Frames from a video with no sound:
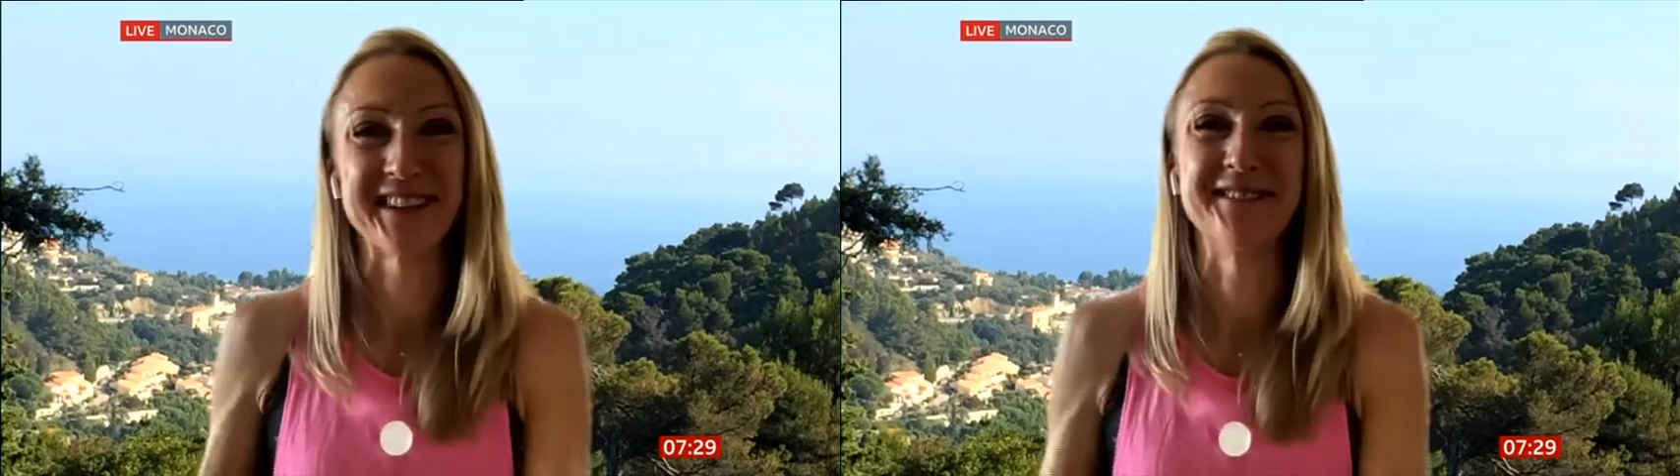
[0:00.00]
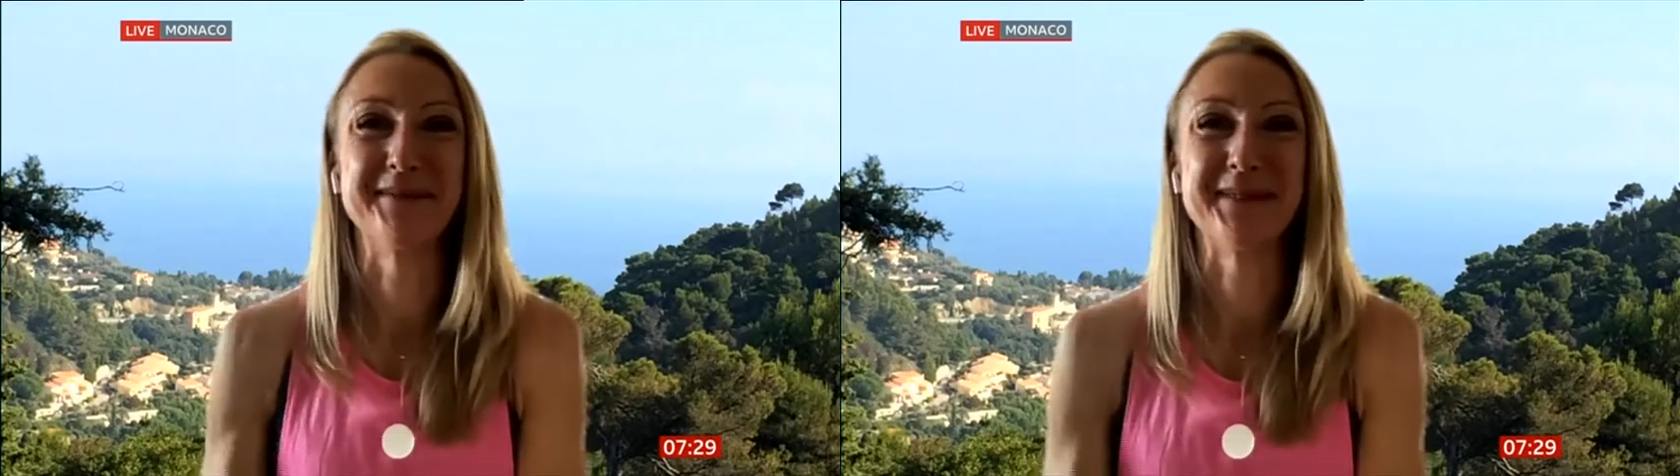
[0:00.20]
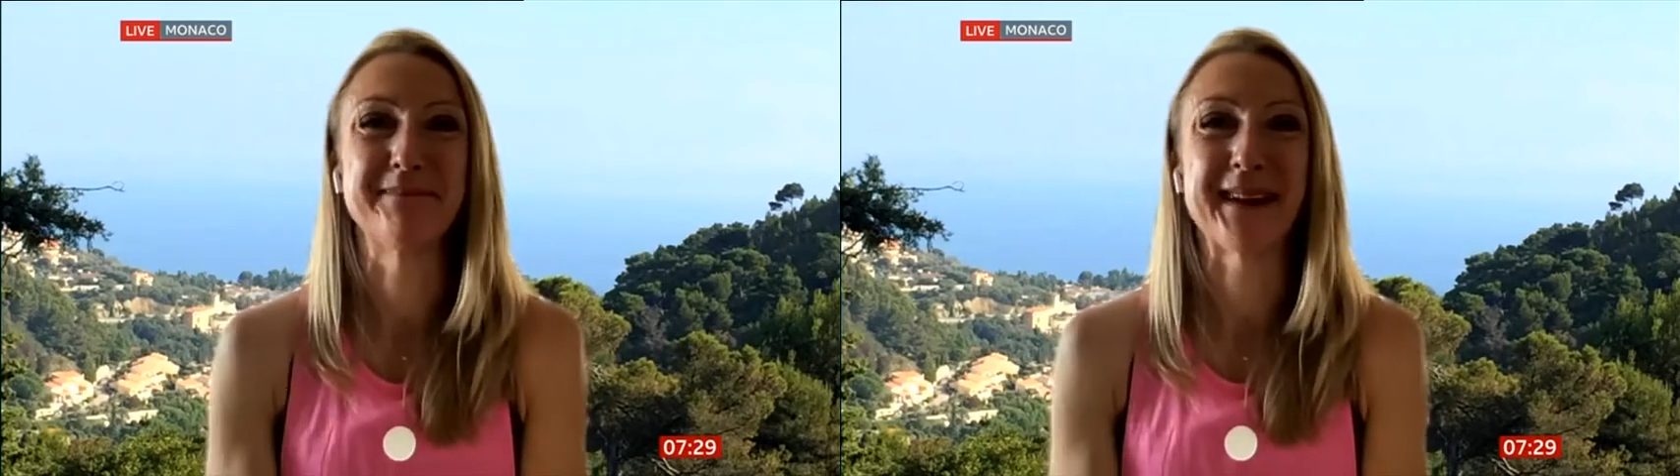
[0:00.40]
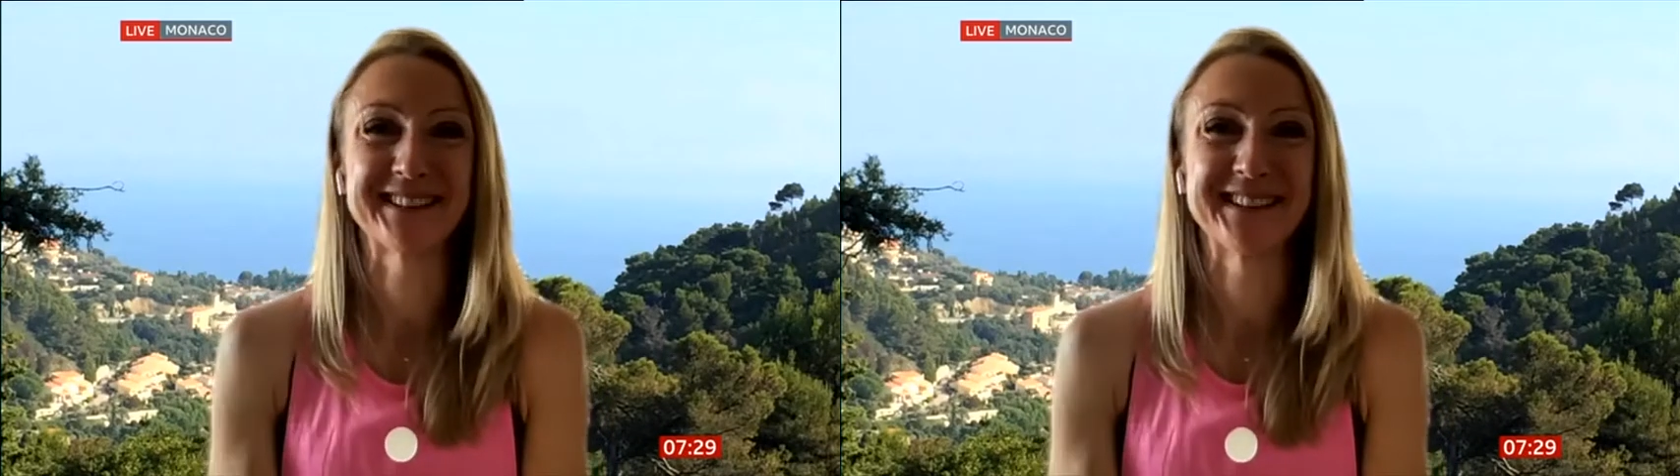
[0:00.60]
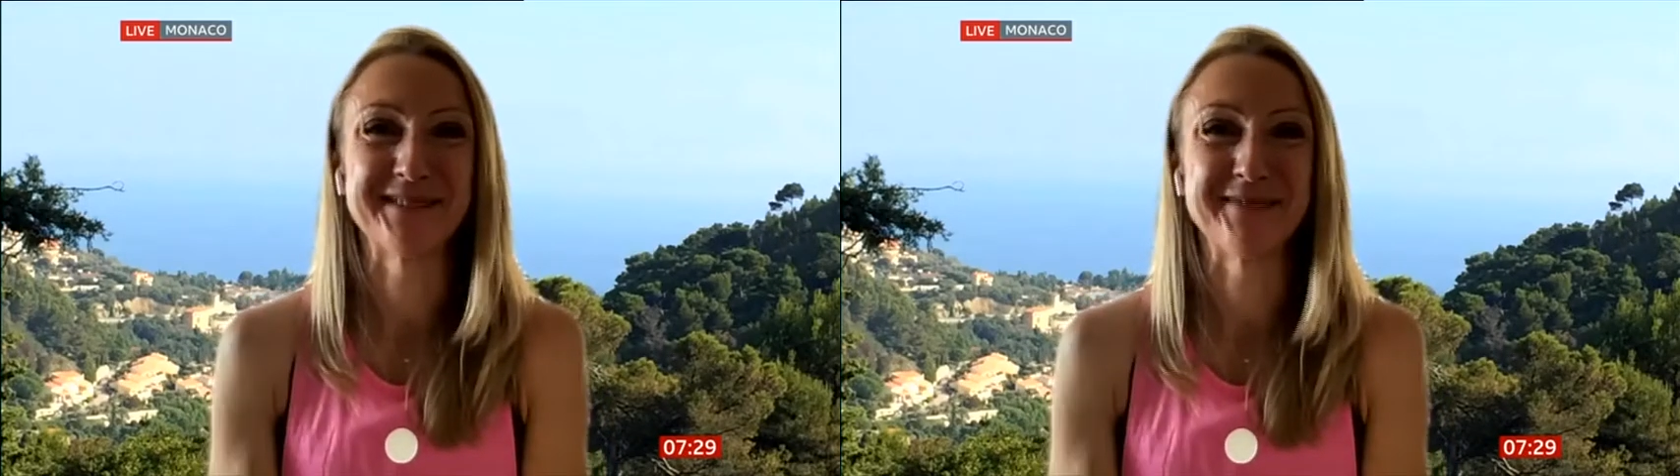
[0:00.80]
I will be
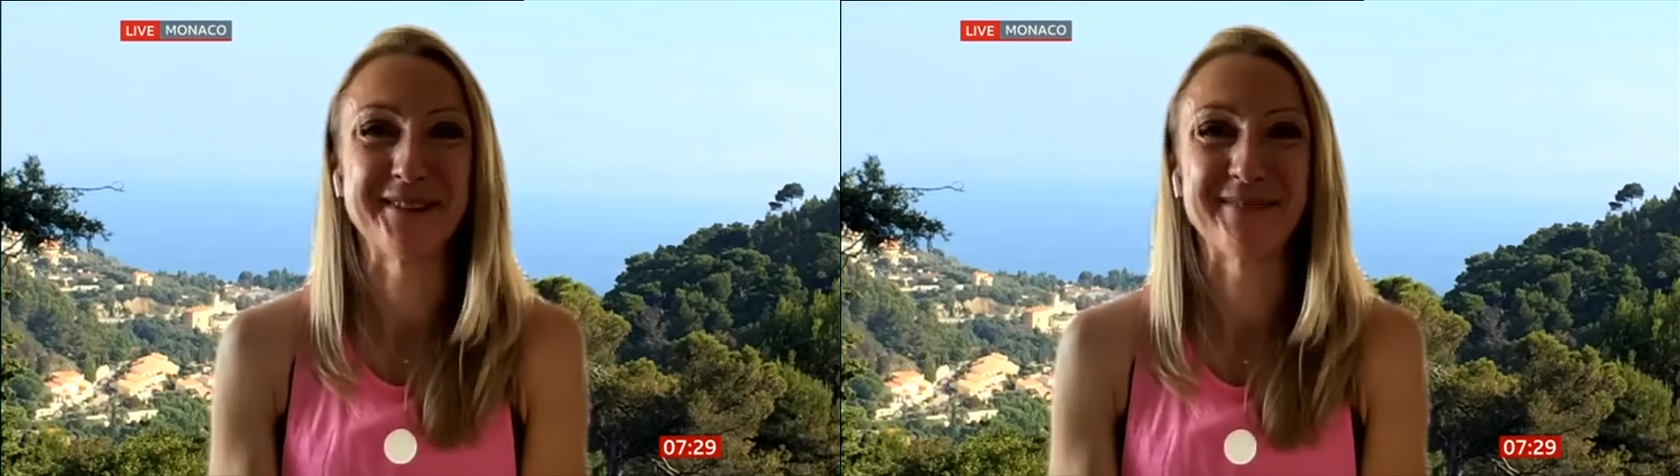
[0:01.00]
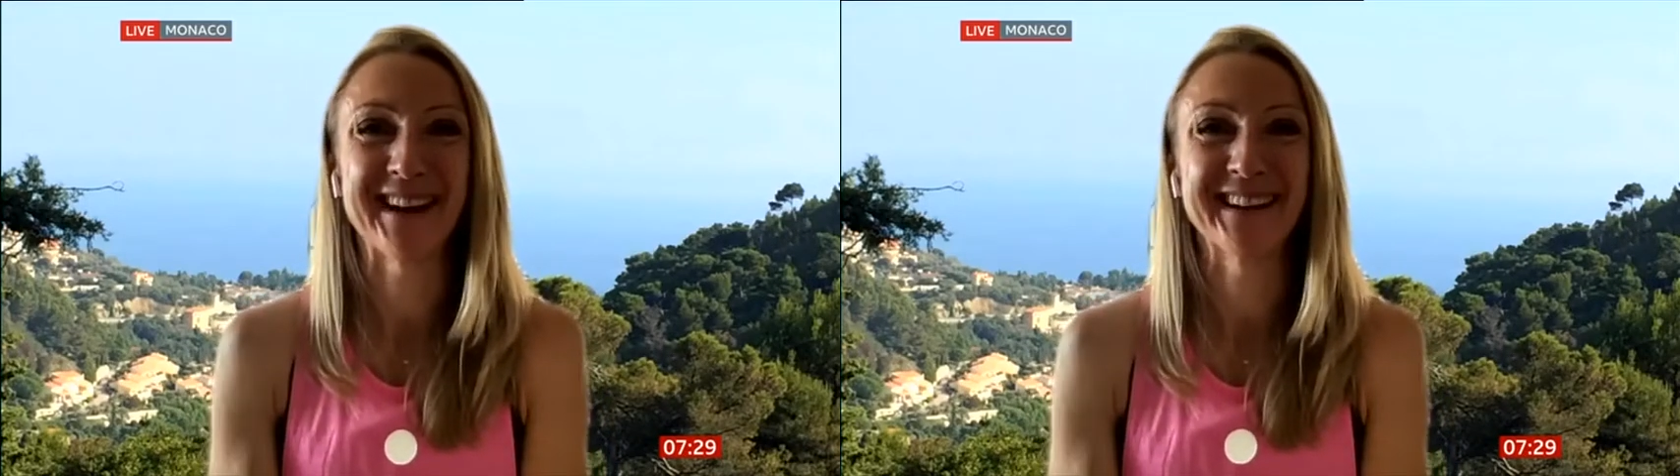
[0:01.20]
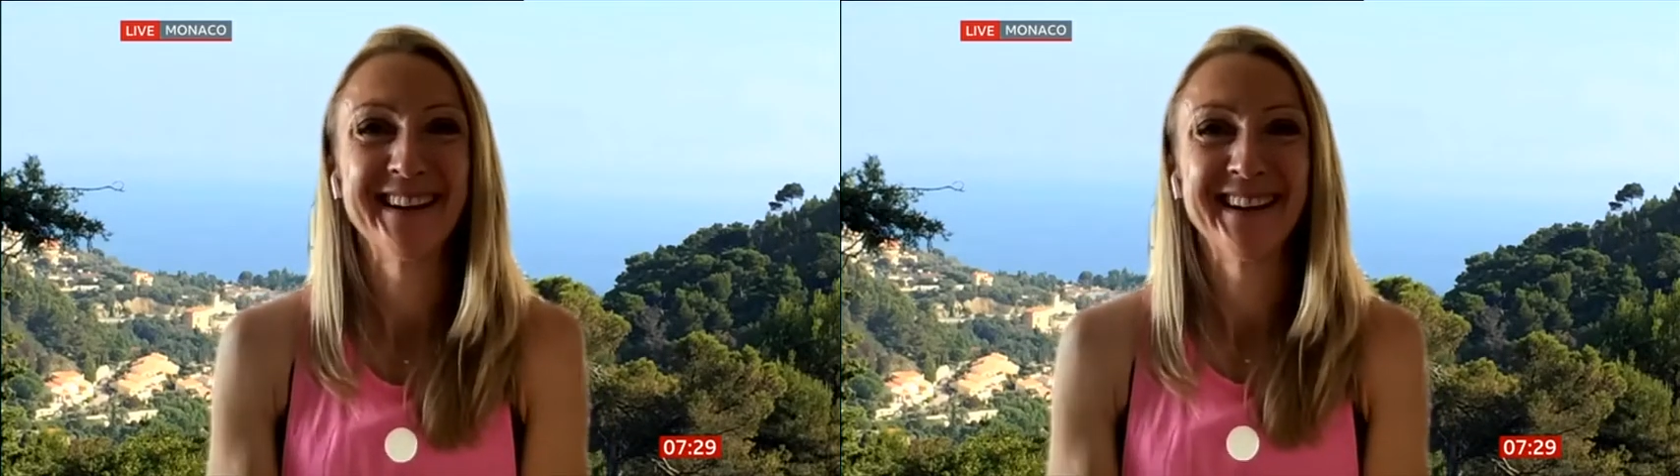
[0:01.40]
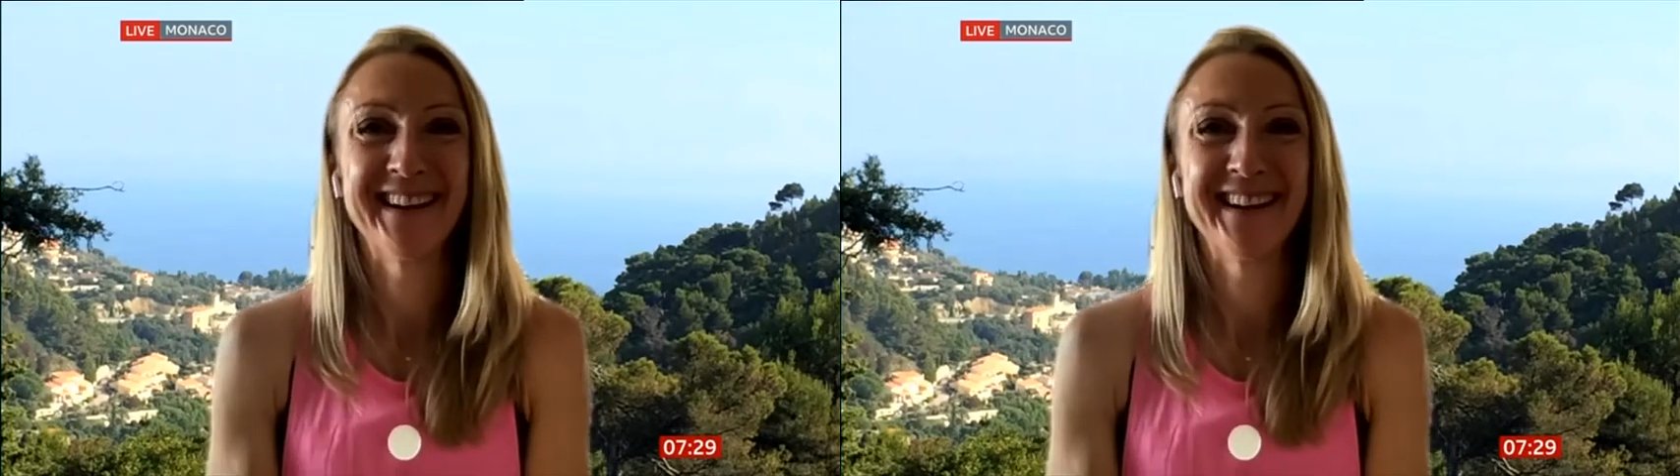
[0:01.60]
passing them on back,